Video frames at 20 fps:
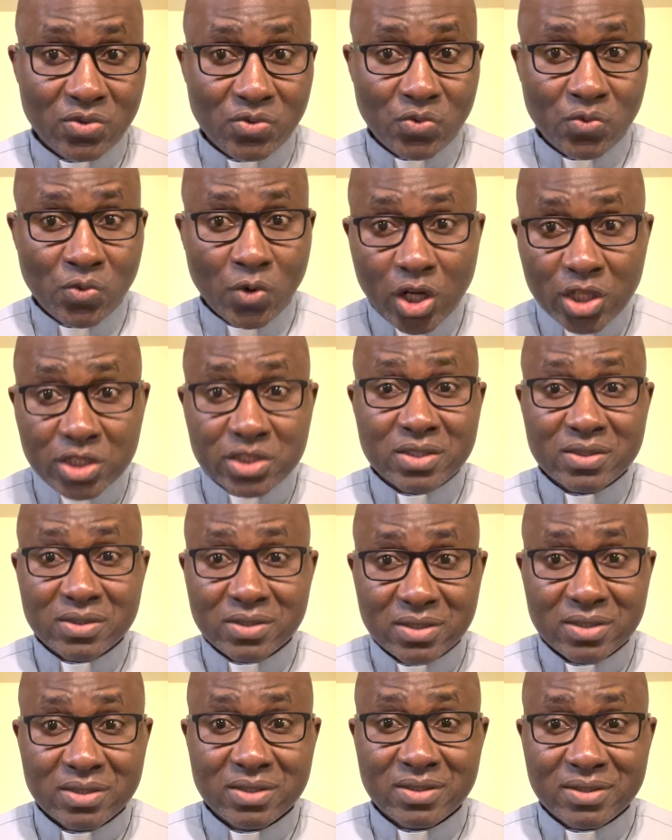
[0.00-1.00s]
what
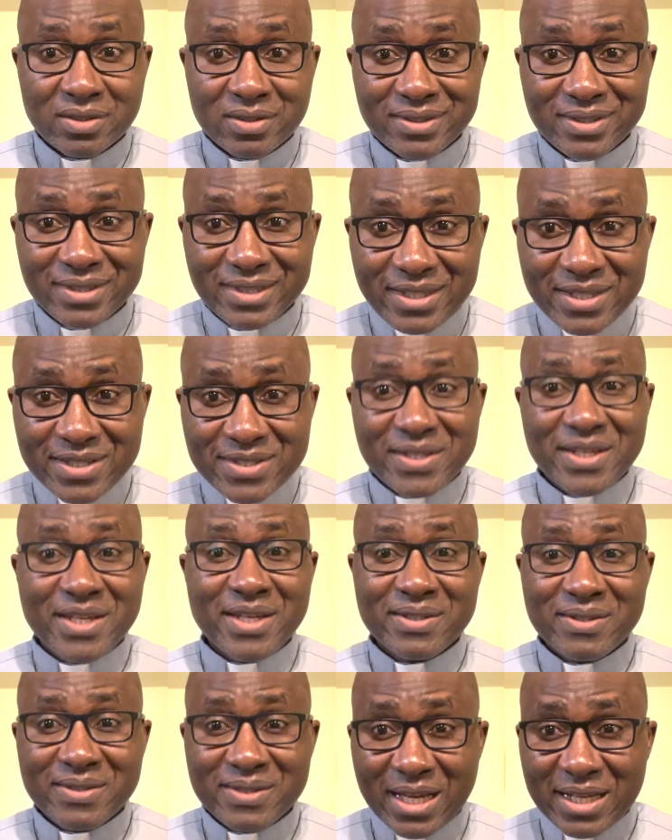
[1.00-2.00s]
is
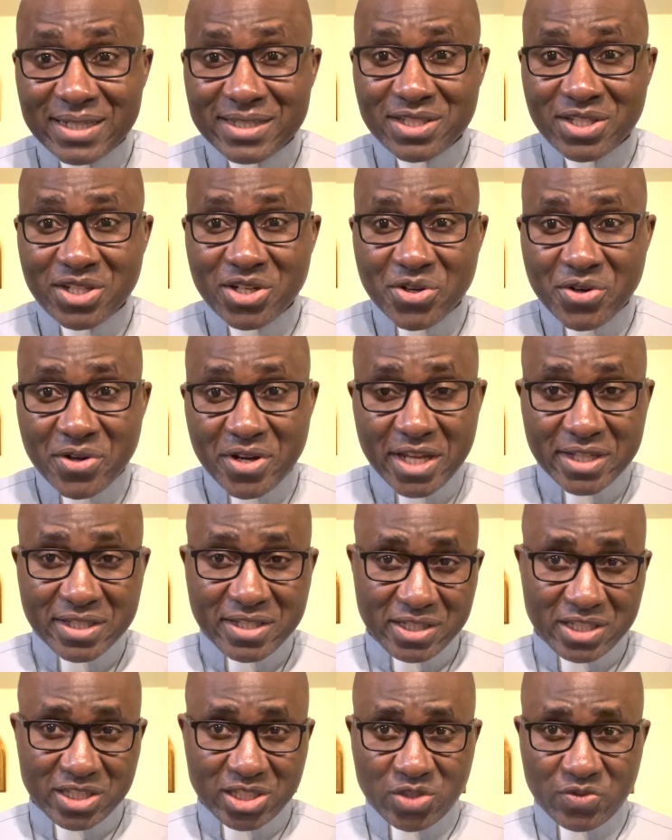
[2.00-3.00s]
it that is
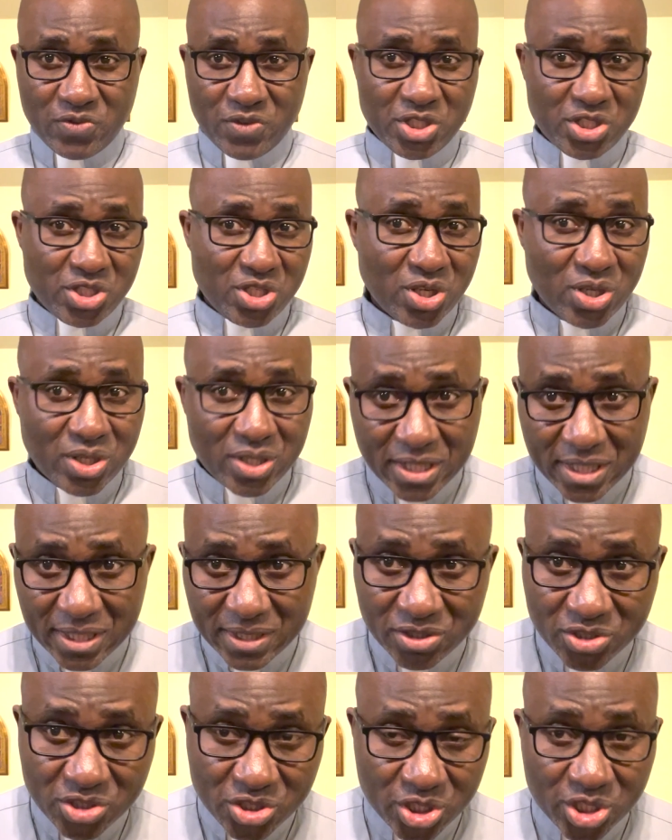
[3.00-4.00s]
creating the division in
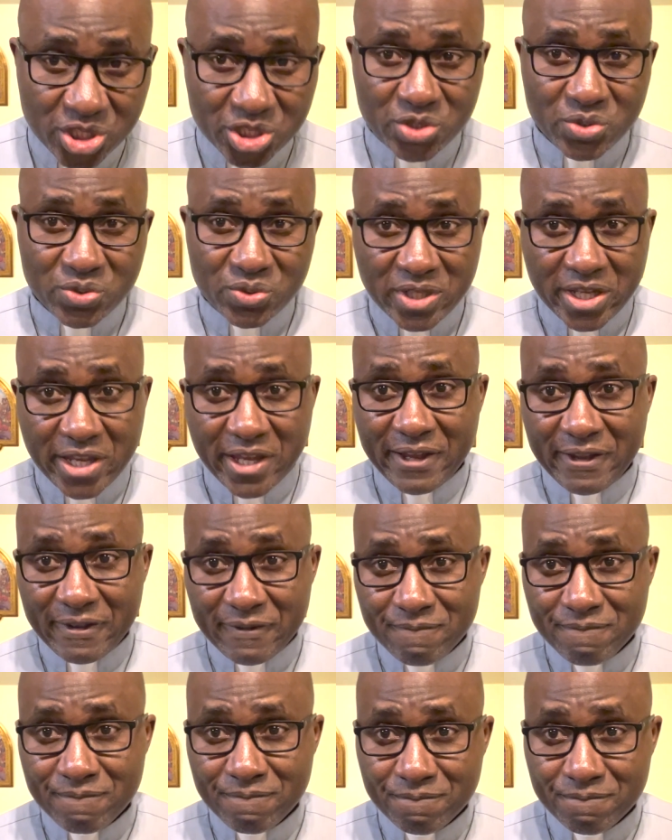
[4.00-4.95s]
the church today?